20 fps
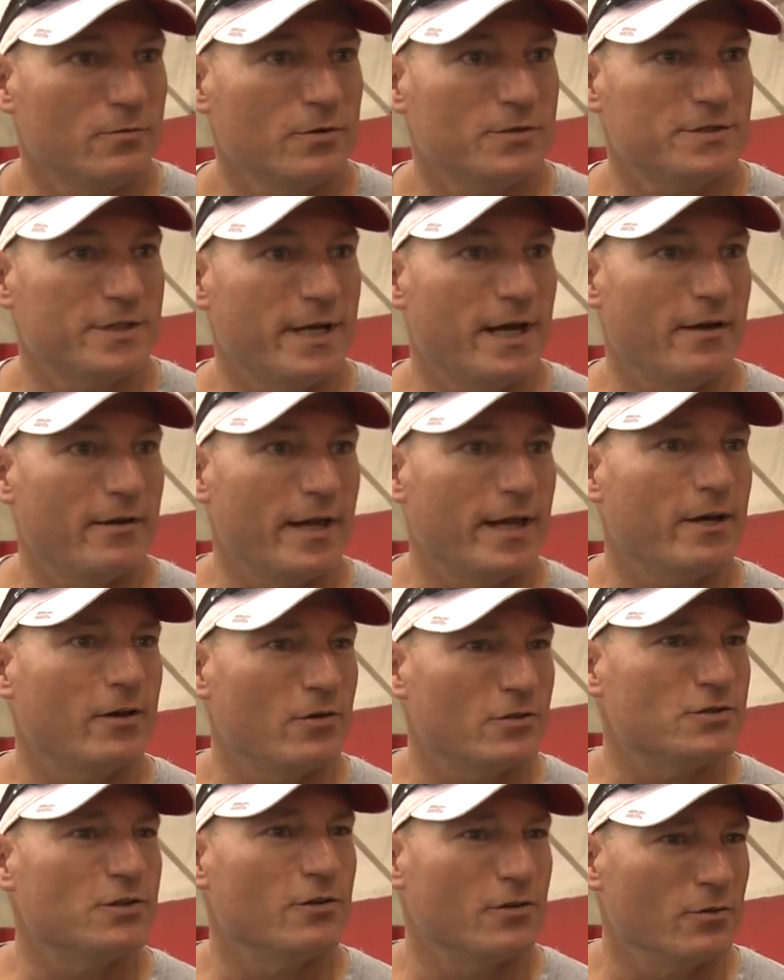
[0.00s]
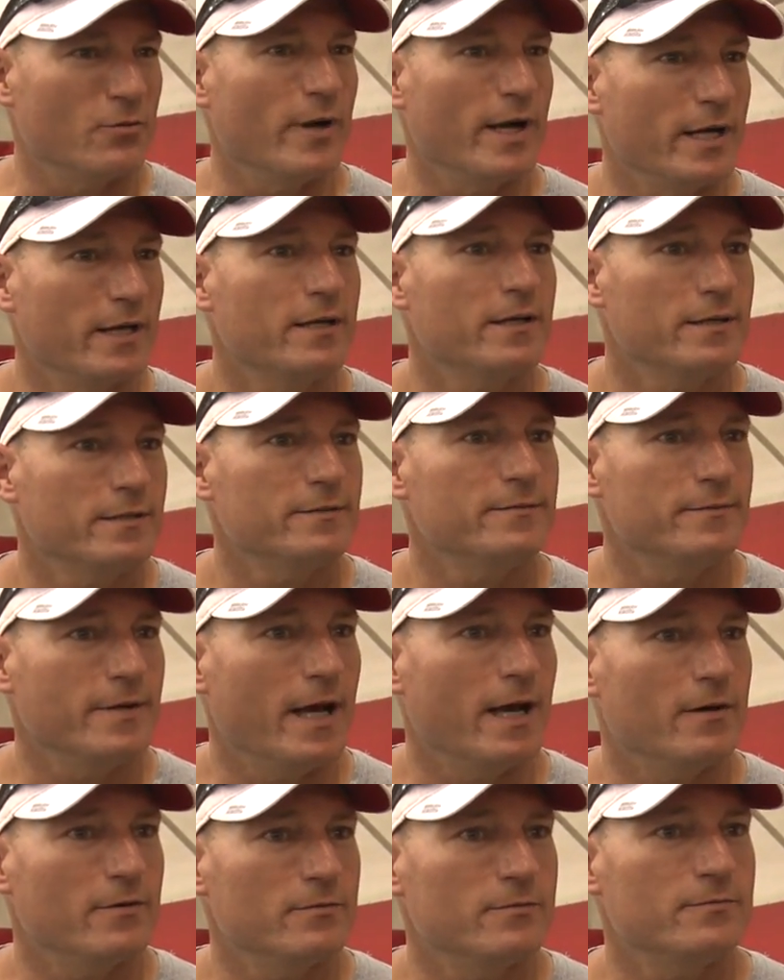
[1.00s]
We'll see how that goes during the week.
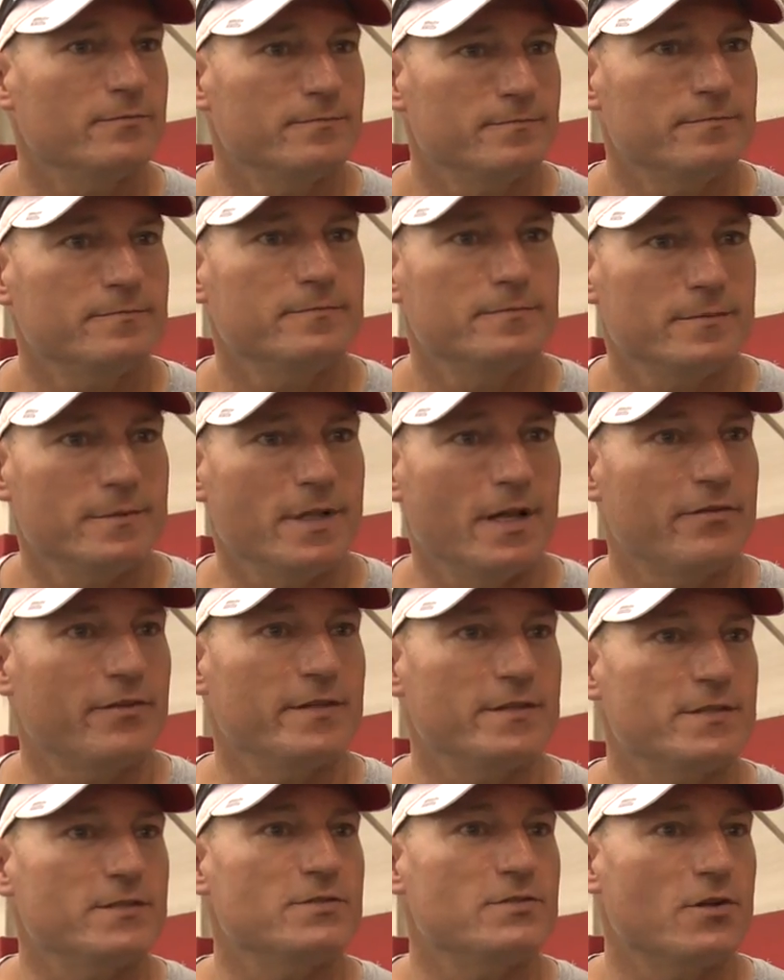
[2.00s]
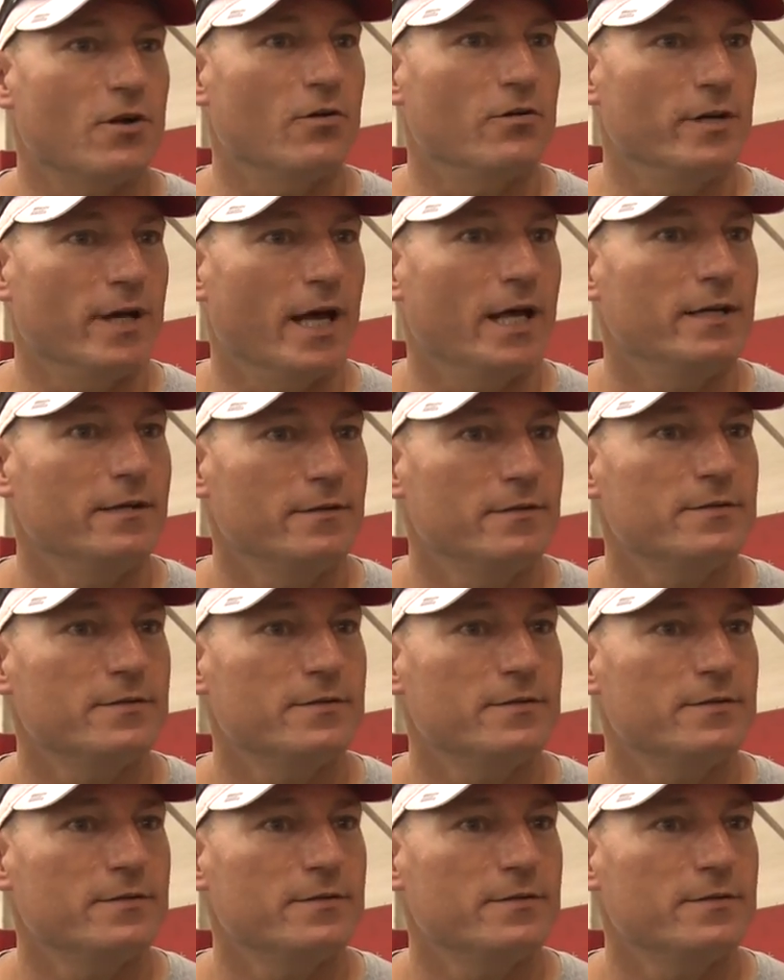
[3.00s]
Yeah. Nothing's in stone yet.